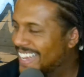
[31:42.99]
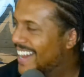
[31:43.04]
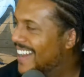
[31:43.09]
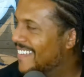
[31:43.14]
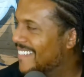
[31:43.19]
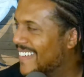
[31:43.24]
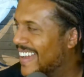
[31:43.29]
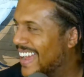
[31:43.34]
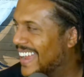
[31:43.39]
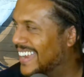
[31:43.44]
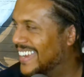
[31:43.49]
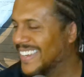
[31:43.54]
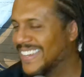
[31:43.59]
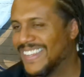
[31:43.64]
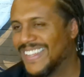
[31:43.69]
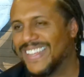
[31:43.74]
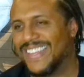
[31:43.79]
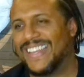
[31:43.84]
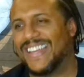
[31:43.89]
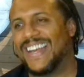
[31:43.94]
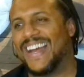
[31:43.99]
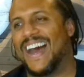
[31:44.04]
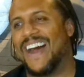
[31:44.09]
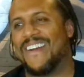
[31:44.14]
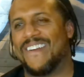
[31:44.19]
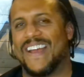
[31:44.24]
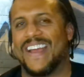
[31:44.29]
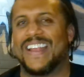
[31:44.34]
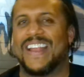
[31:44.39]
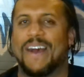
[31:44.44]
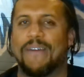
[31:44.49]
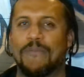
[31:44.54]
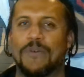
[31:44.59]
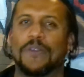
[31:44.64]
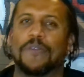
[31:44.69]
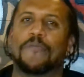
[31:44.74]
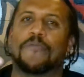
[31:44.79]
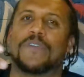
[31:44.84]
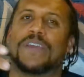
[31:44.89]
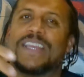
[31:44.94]
All right, all right. I'm
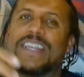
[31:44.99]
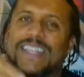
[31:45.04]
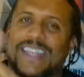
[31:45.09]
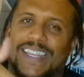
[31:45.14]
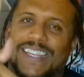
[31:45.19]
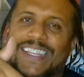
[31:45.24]
gonna oh. read.